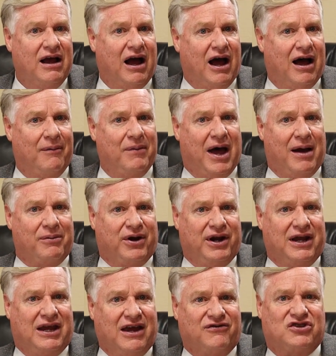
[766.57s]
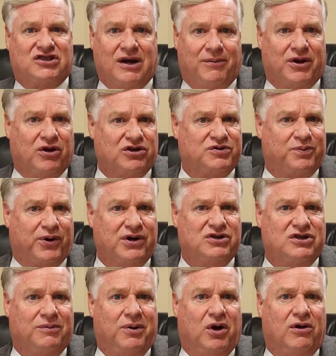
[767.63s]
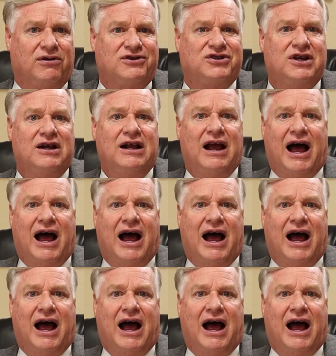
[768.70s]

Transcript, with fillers: Um, I'm going to give some of those principles.